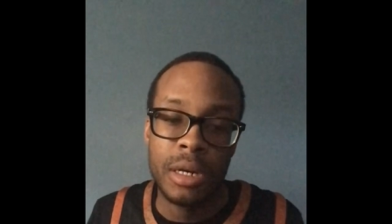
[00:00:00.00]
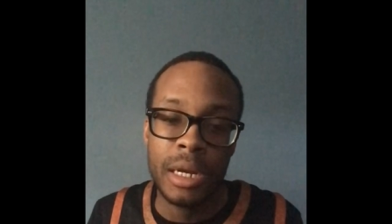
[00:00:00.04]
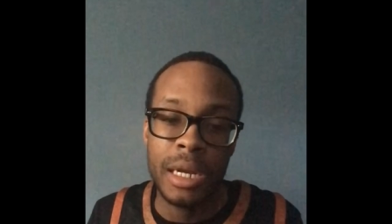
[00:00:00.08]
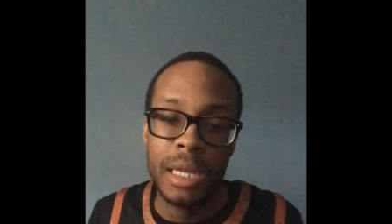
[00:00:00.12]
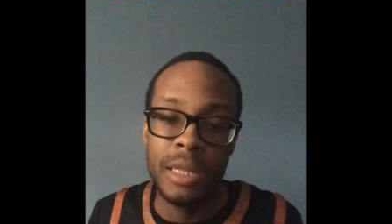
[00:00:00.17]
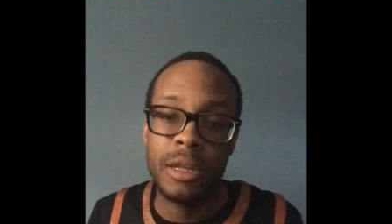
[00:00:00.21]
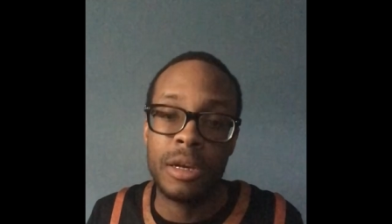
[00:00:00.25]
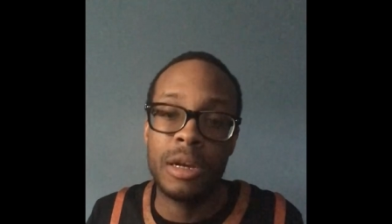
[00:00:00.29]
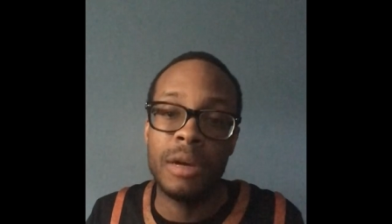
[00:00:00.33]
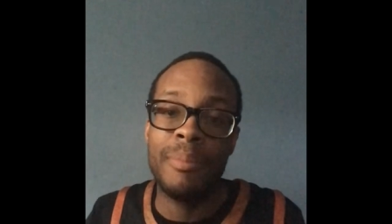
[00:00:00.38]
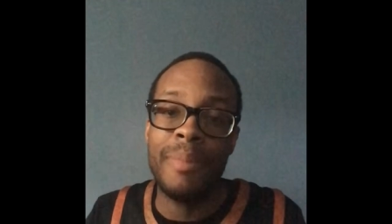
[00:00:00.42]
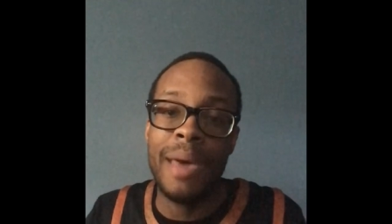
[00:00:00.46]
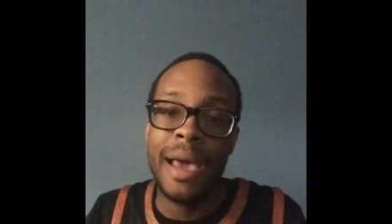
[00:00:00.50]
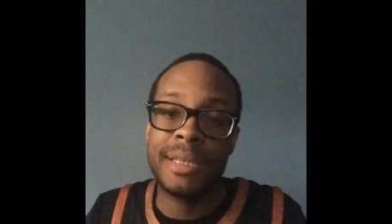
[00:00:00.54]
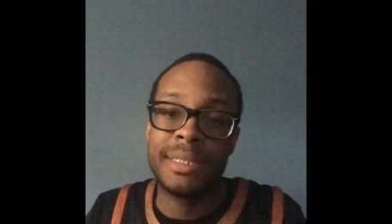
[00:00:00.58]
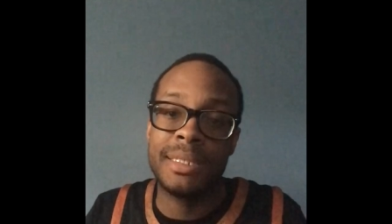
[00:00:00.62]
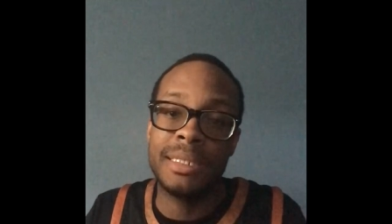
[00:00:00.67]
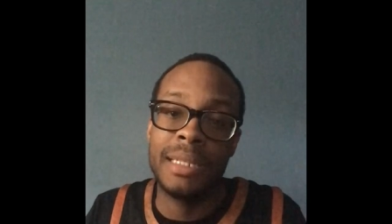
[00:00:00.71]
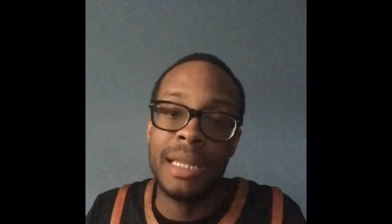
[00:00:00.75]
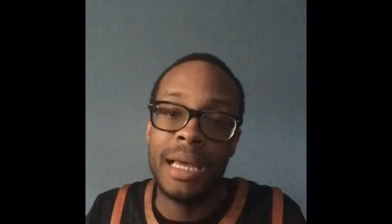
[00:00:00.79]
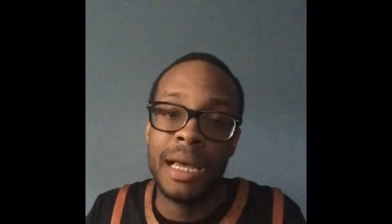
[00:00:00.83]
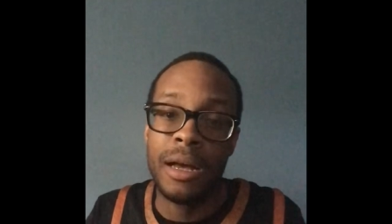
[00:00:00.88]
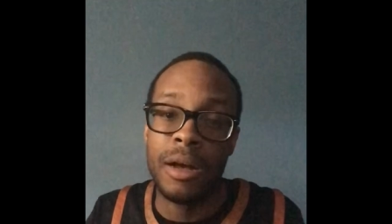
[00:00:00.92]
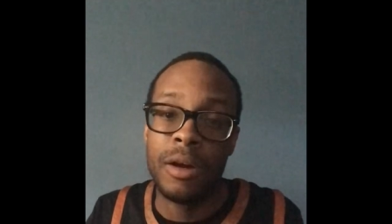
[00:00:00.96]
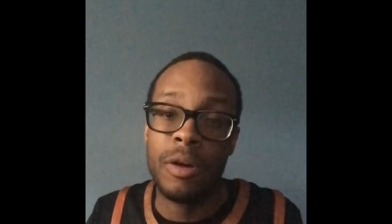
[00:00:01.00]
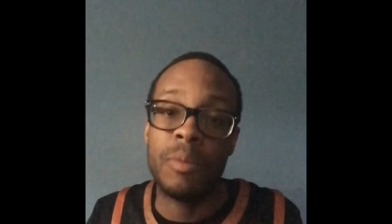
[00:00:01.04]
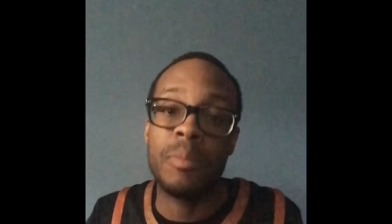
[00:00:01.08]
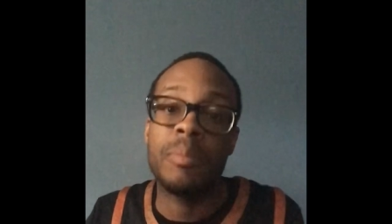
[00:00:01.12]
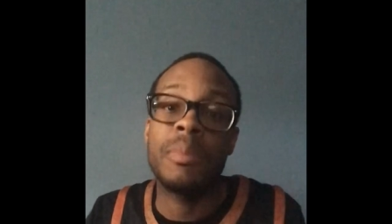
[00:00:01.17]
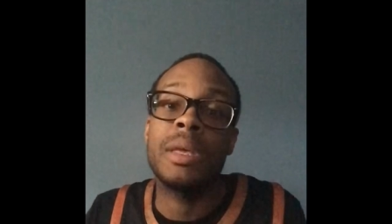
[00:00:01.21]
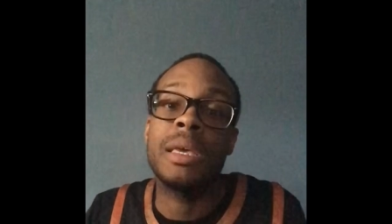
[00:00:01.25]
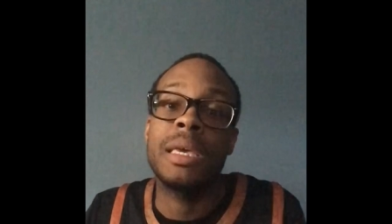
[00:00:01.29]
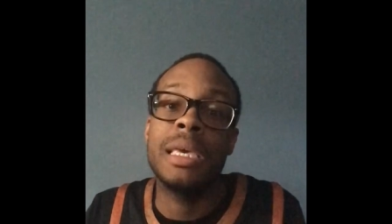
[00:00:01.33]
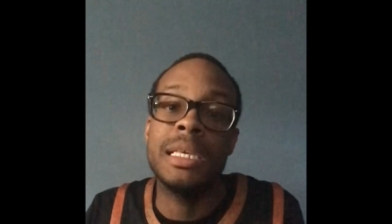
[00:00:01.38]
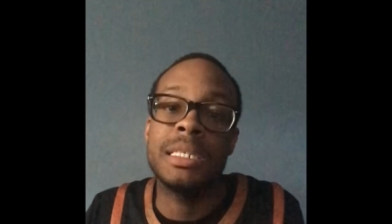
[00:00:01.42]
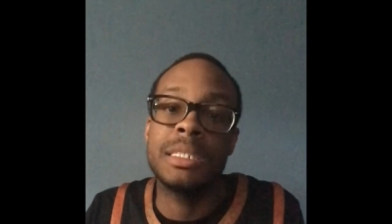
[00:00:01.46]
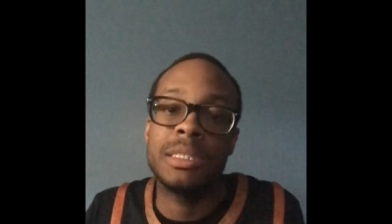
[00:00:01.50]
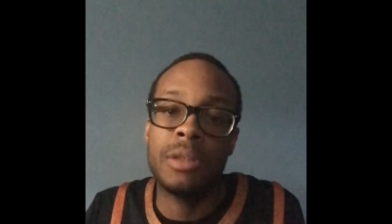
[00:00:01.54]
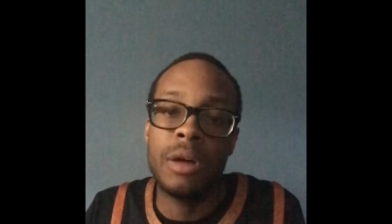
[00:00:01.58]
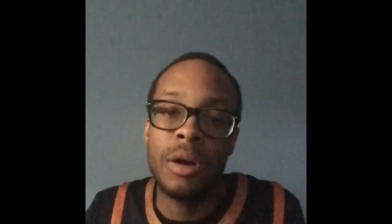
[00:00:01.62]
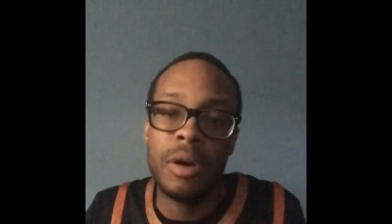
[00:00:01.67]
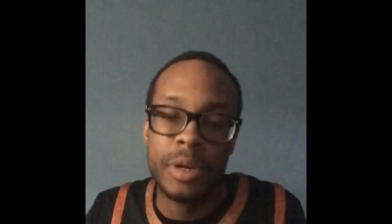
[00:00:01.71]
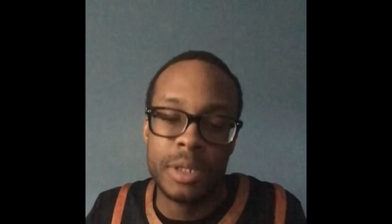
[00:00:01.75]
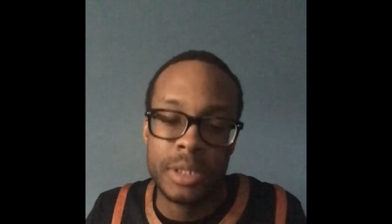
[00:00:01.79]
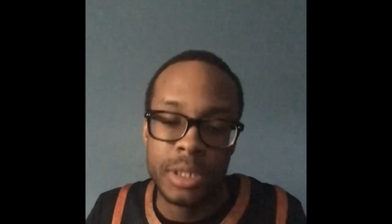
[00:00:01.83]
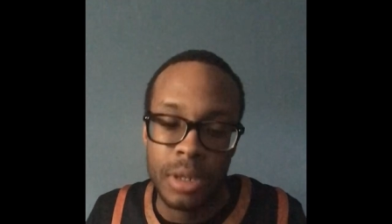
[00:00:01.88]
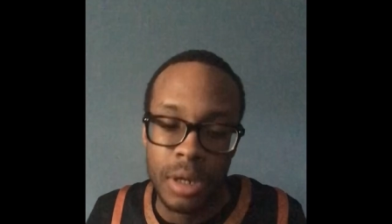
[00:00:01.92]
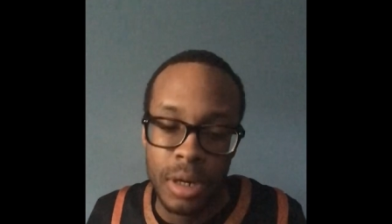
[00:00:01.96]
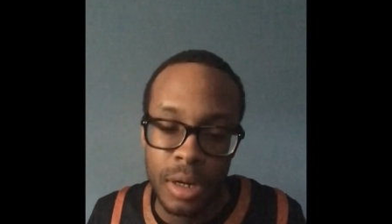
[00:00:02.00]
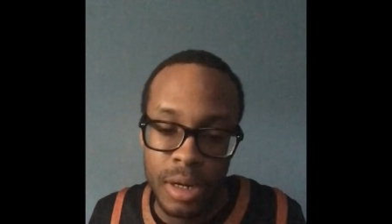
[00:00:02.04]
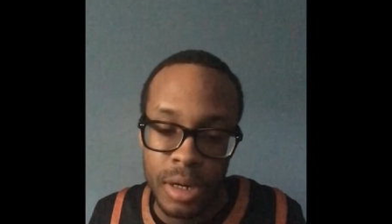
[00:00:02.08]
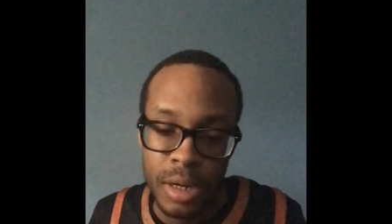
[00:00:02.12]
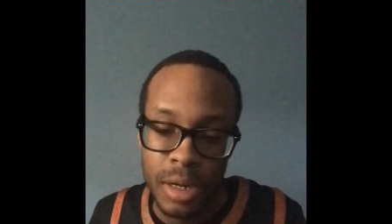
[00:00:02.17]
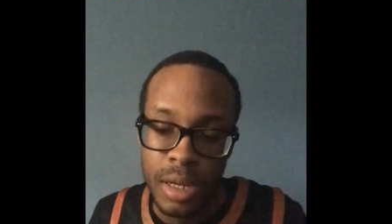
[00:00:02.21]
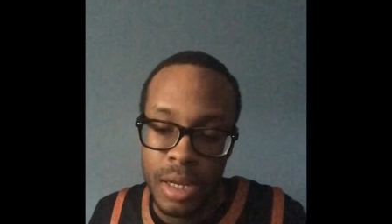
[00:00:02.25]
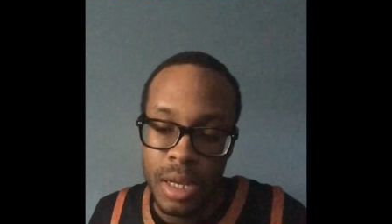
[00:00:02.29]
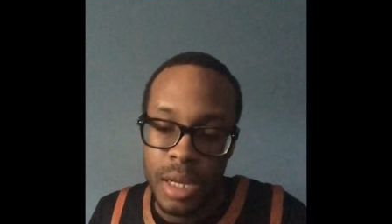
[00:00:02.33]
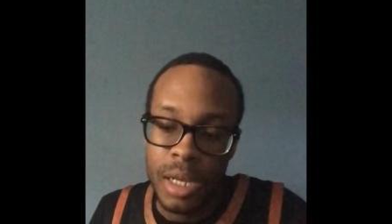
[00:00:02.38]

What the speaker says: And look at Maxey now; he's an all star.